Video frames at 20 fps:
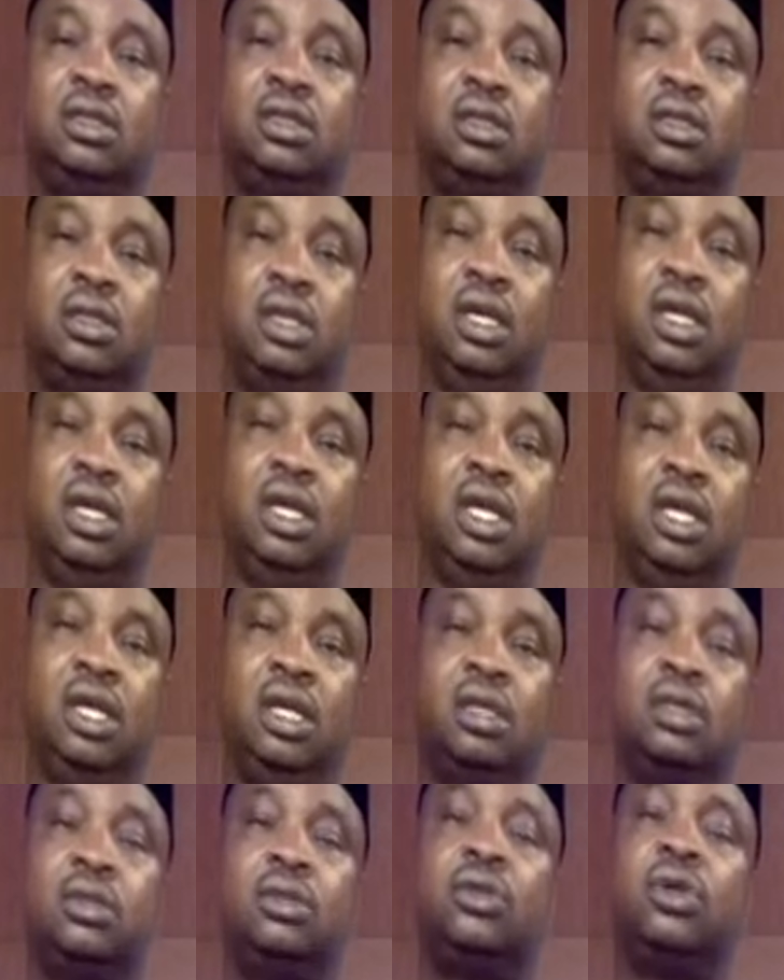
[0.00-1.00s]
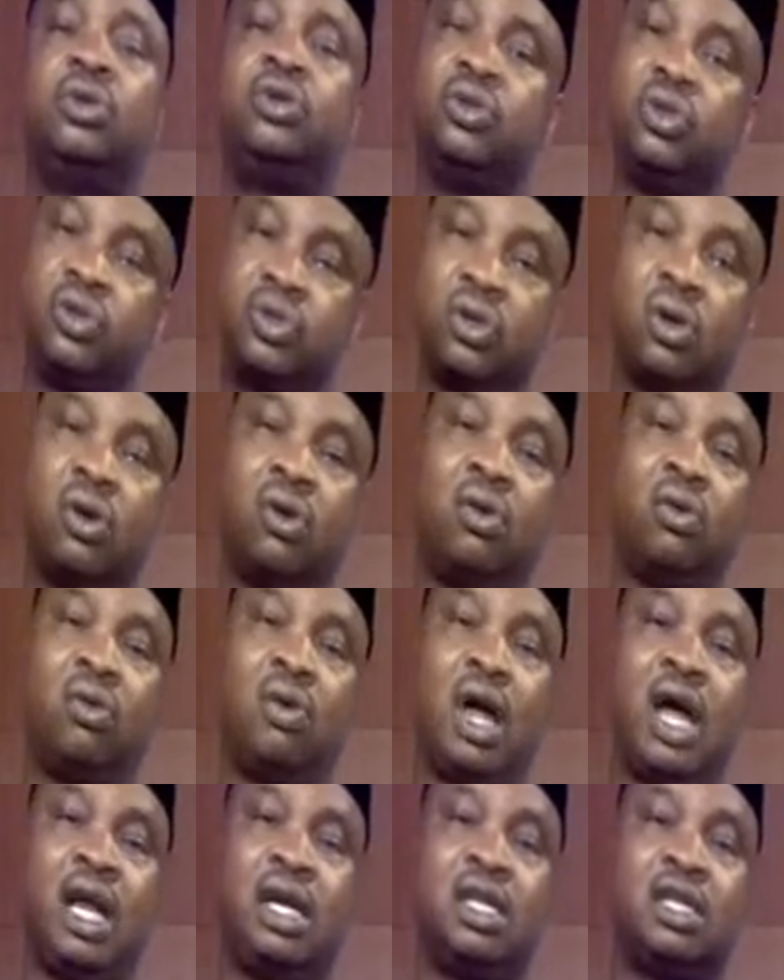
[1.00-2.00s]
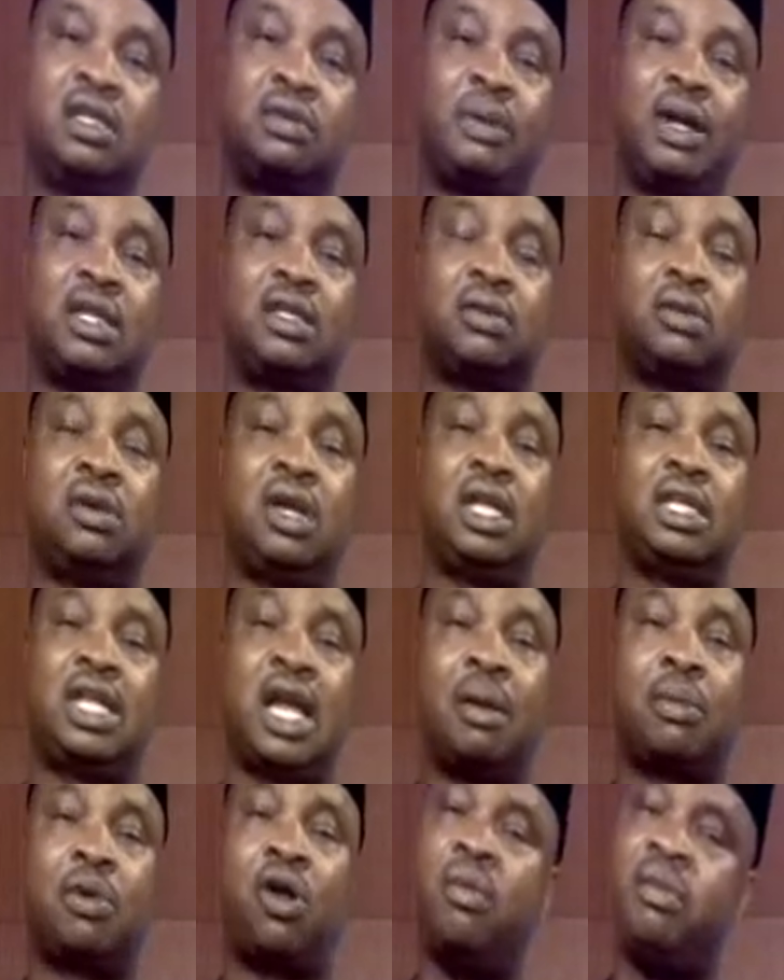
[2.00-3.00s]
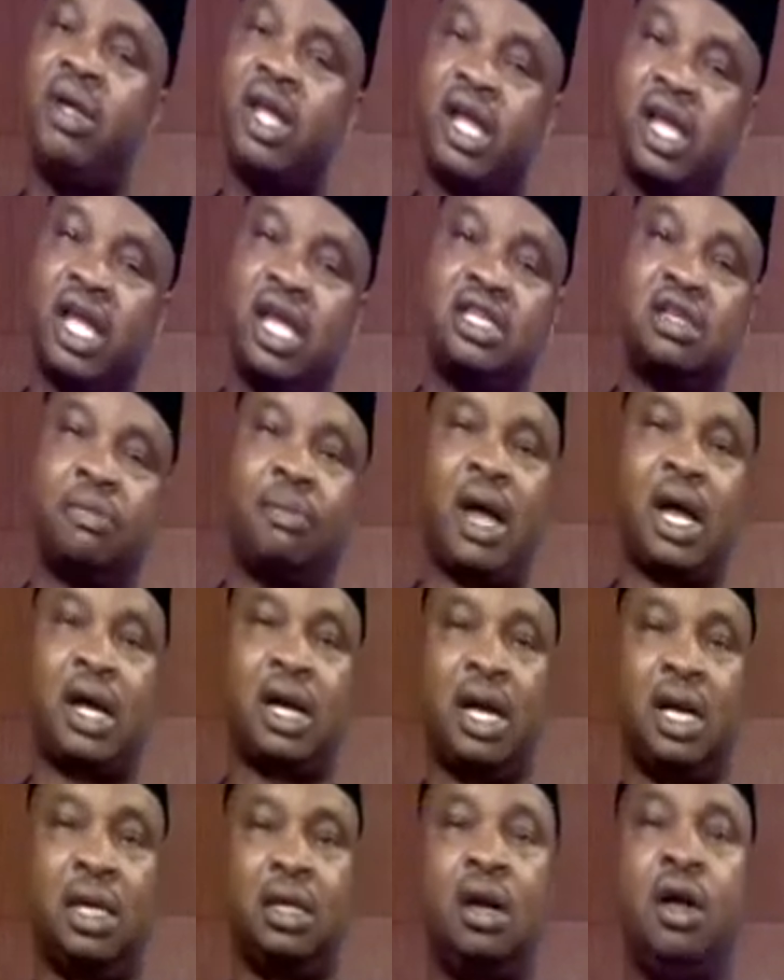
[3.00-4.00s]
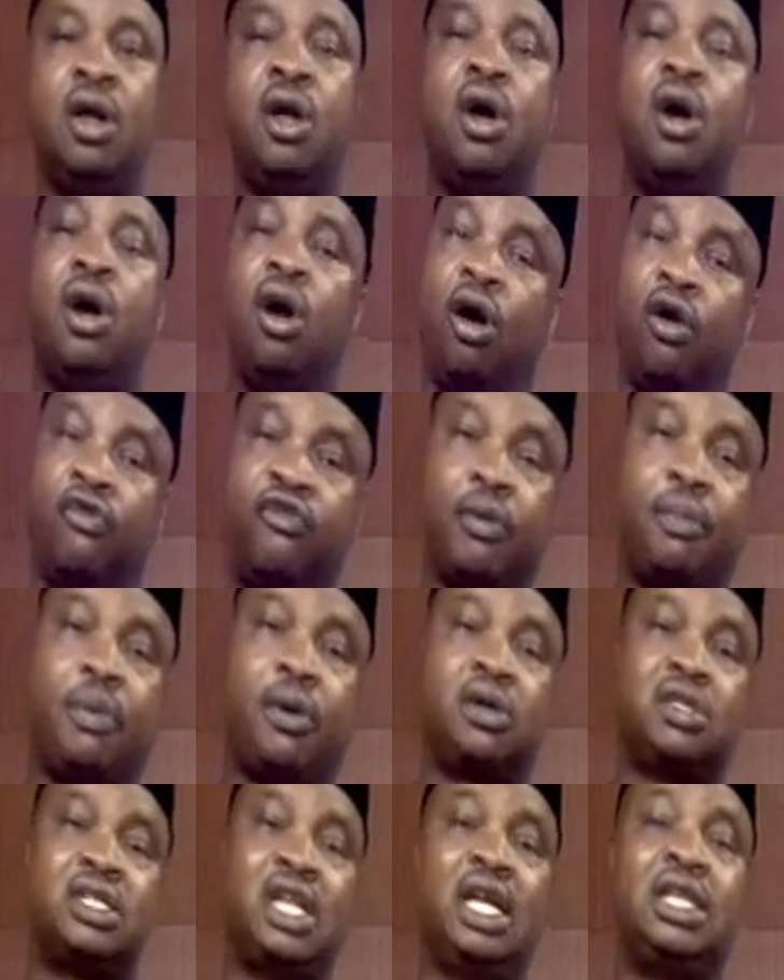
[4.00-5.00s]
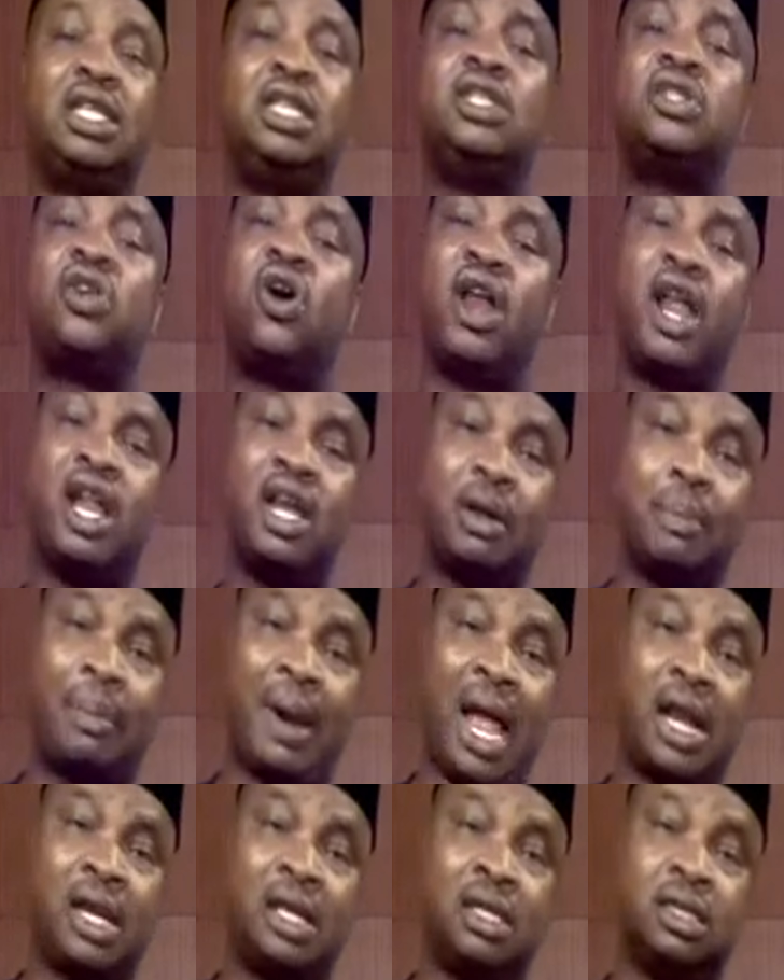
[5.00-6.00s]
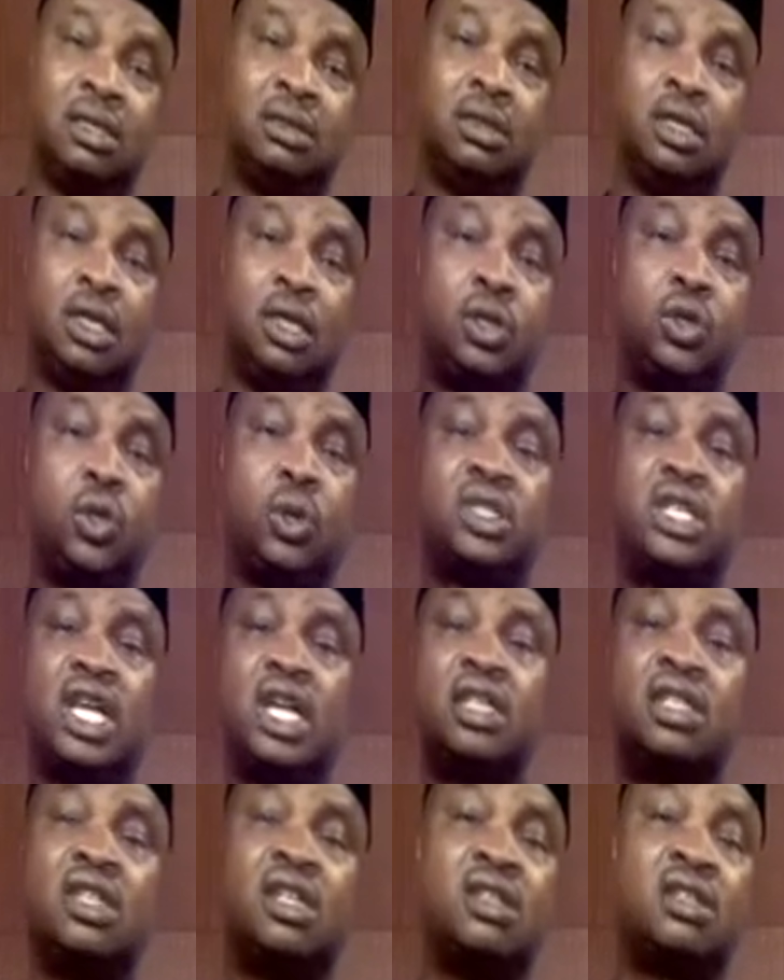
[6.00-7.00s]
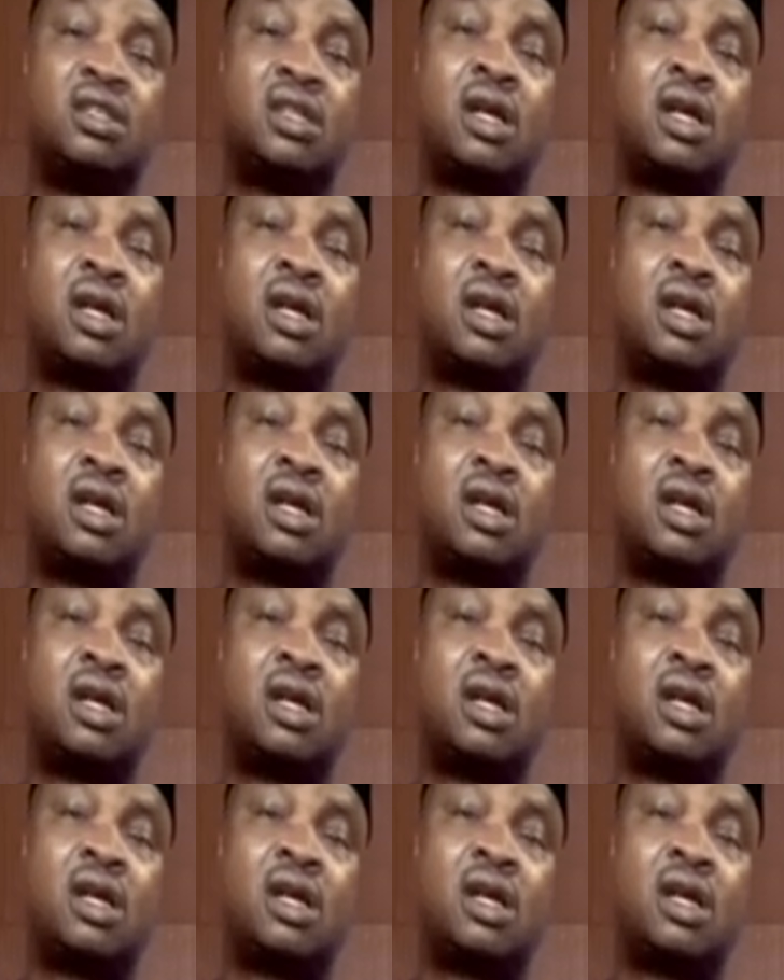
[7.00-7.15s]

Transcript: to do so at this particular time, coming against the background of reports that he's already planning to take this